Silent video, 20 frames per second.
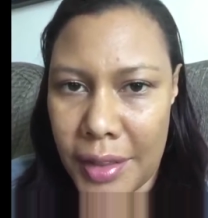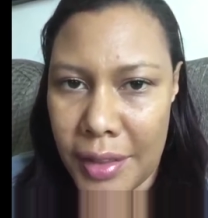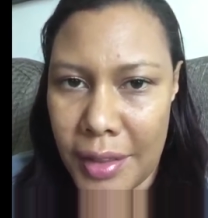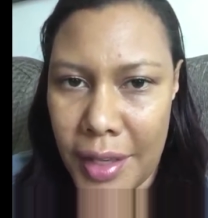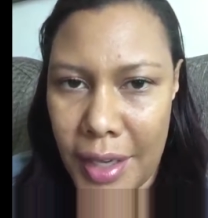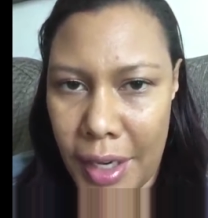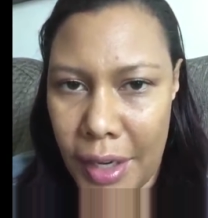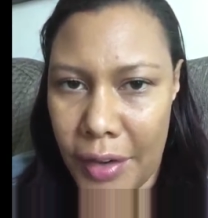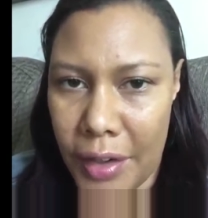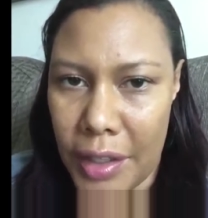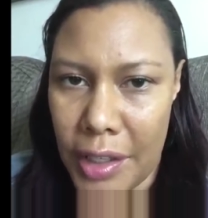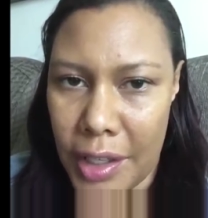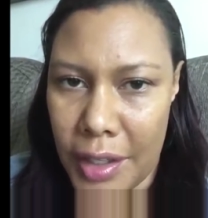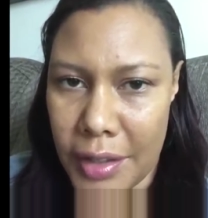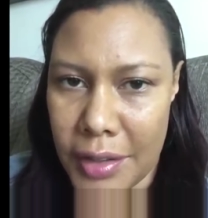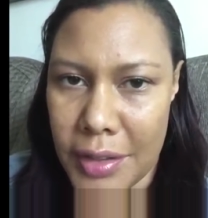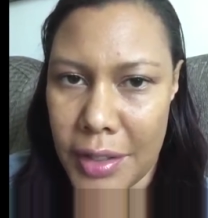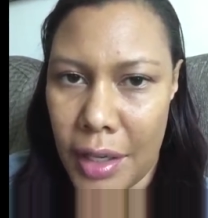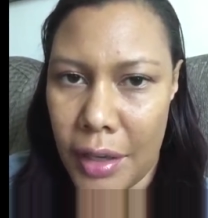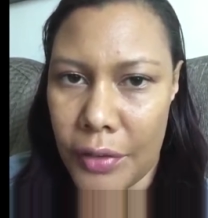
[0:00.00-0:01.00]

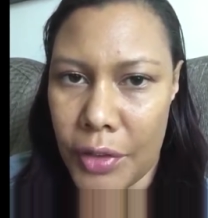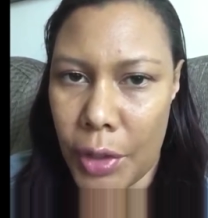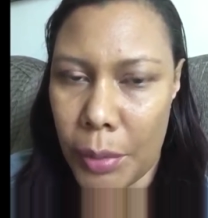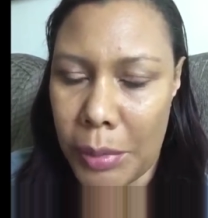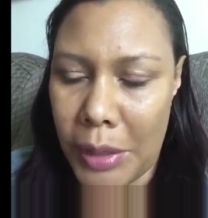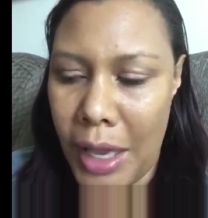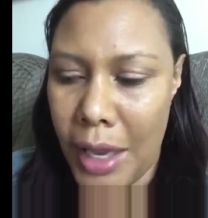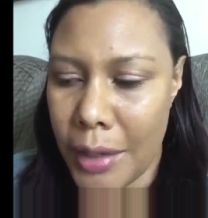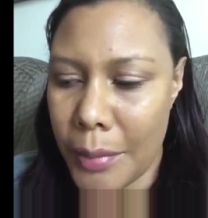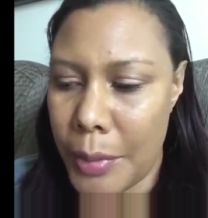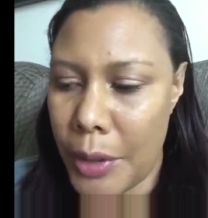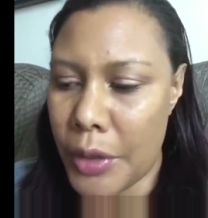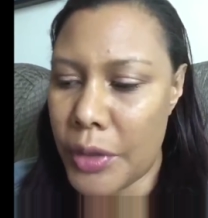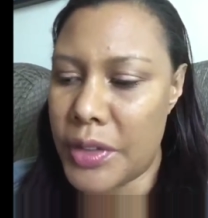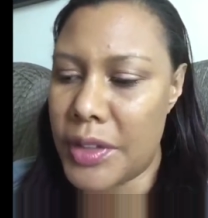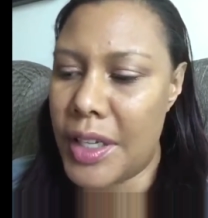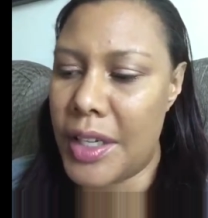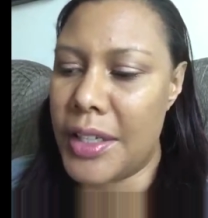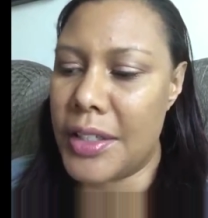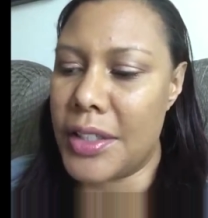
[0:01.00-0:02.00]
areas of your blog post
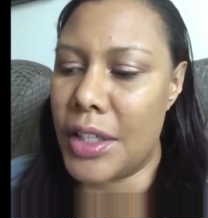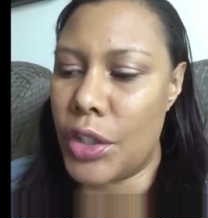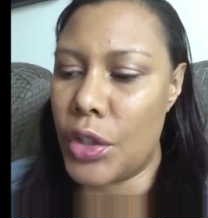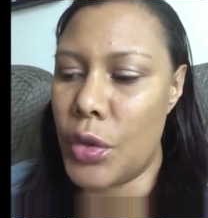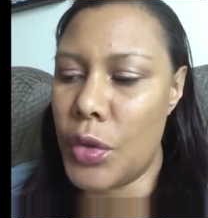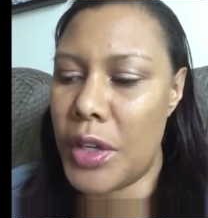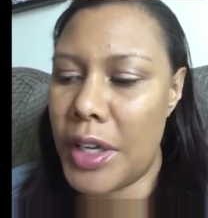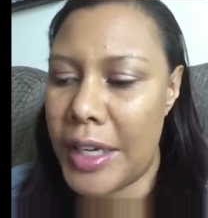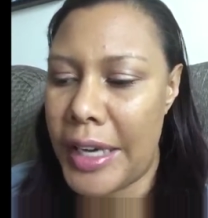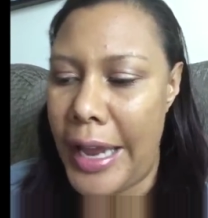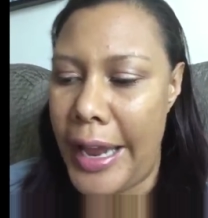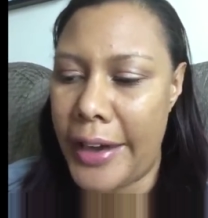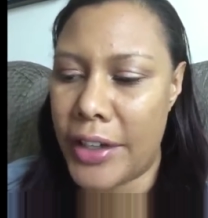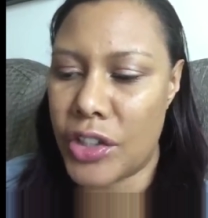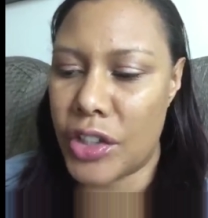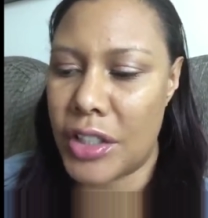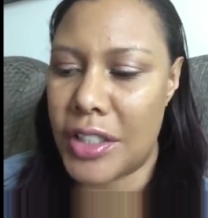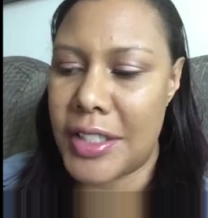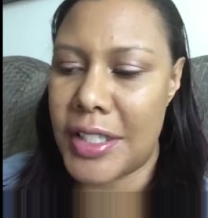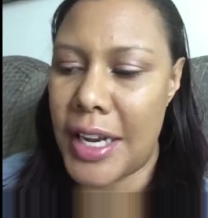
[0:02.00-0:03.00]
is you can
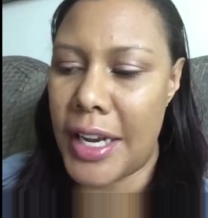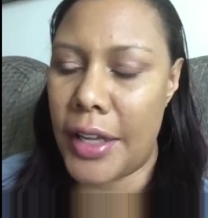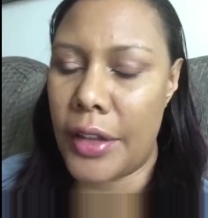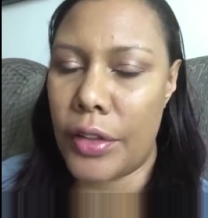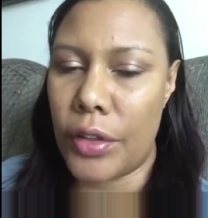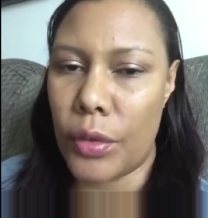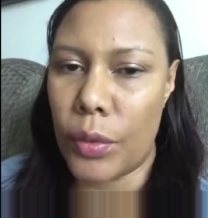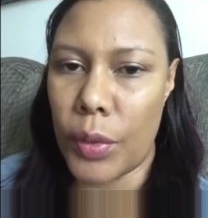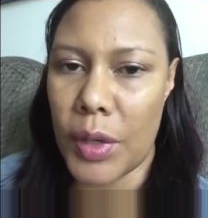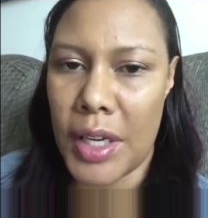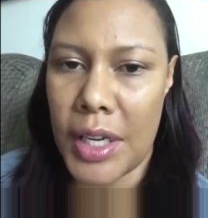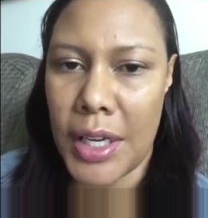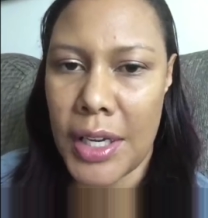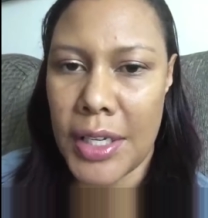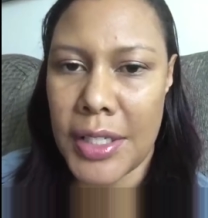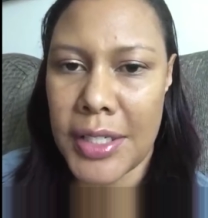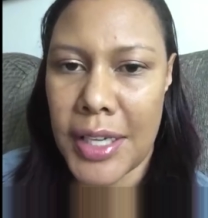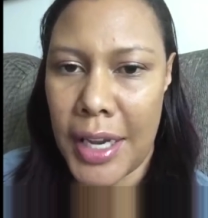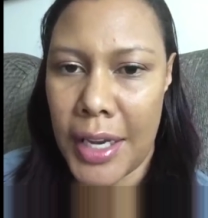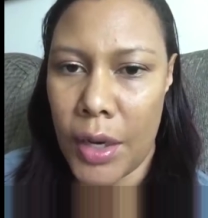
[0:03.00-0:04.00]
actually take 3
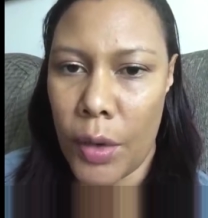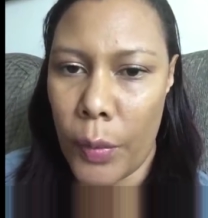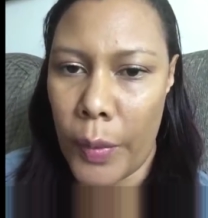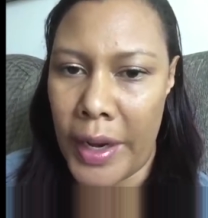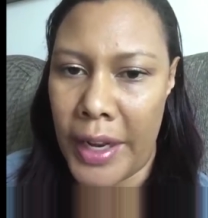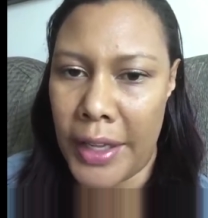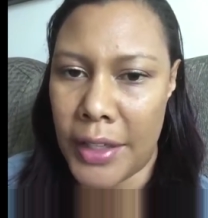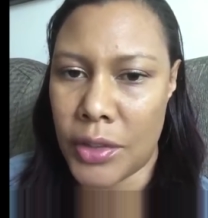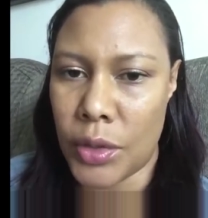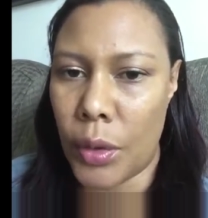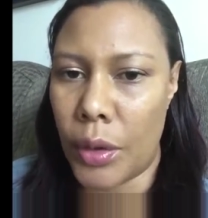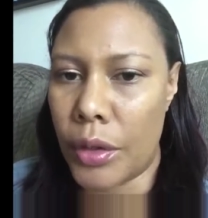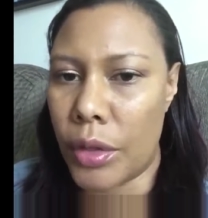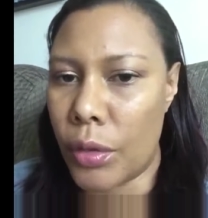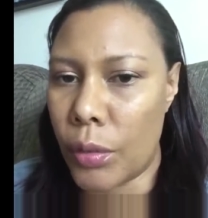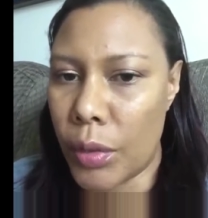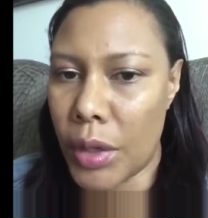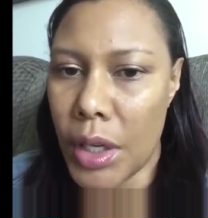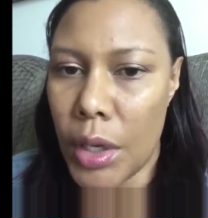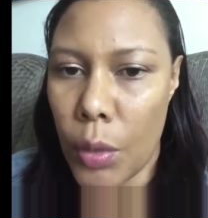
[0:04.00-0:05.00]
takeaways or
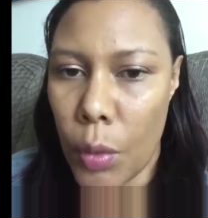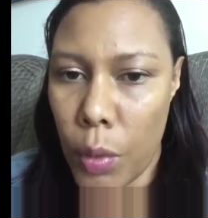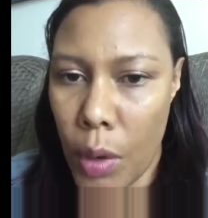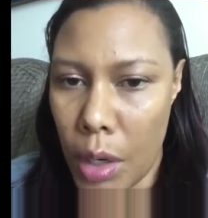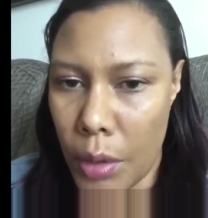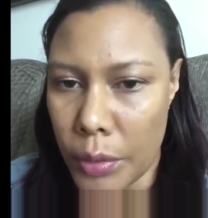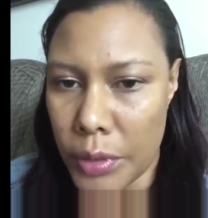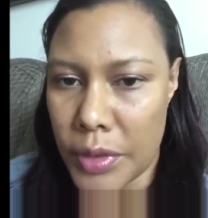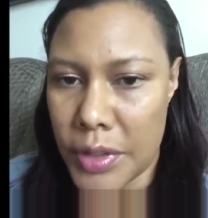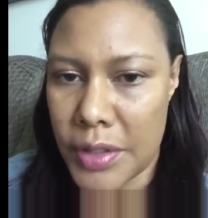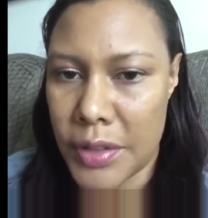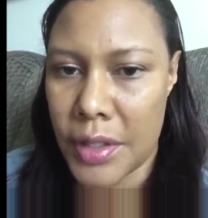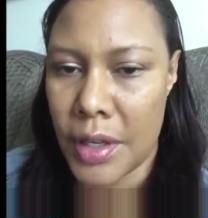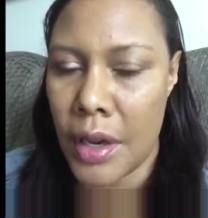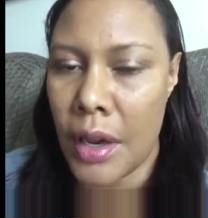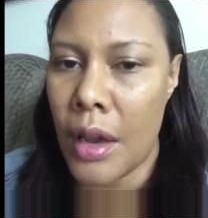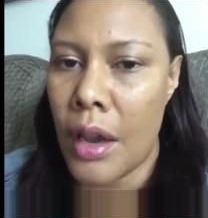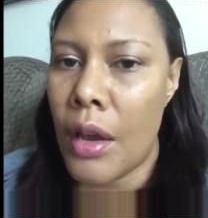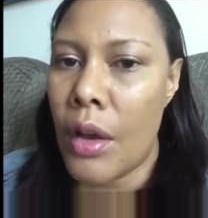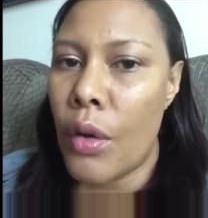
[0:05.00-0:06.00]
3 quotes
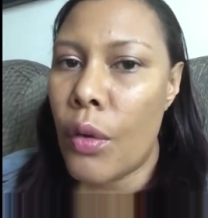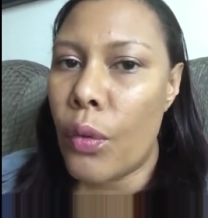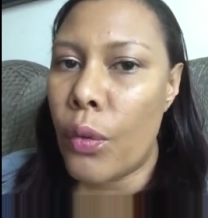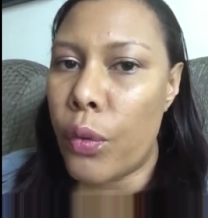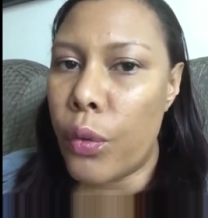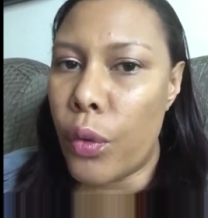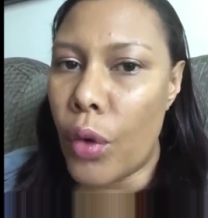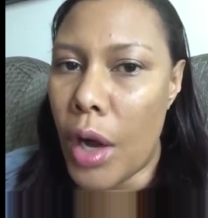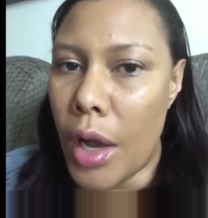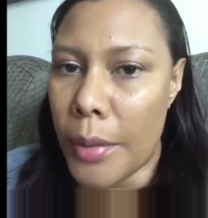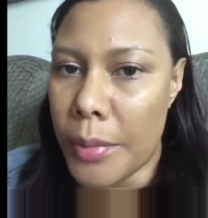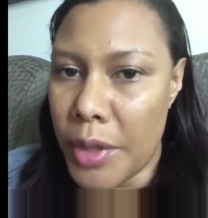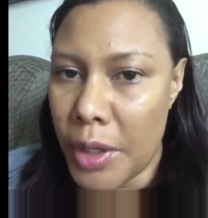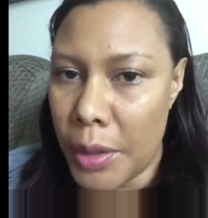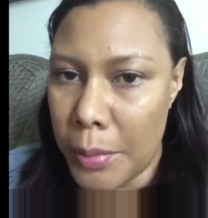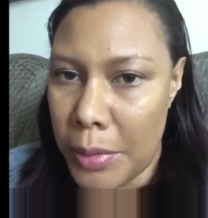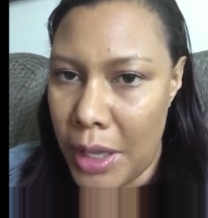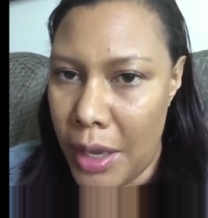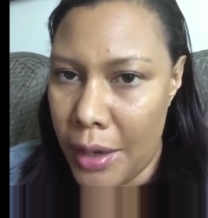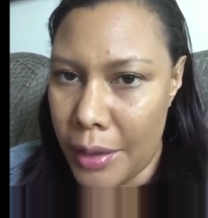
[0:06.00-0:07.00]
from your
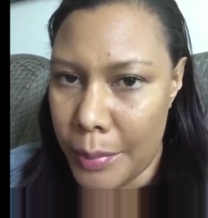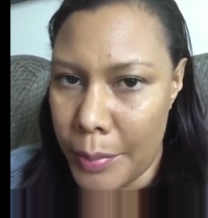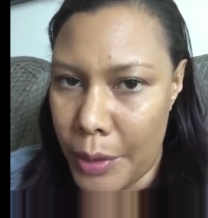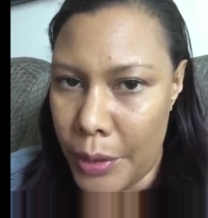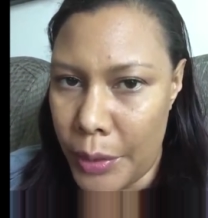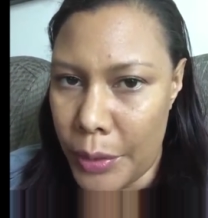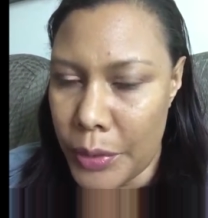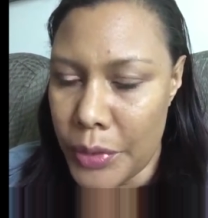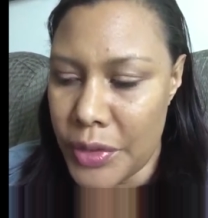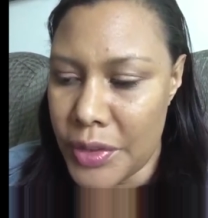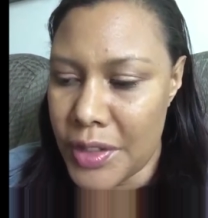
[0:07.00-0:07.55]
blog post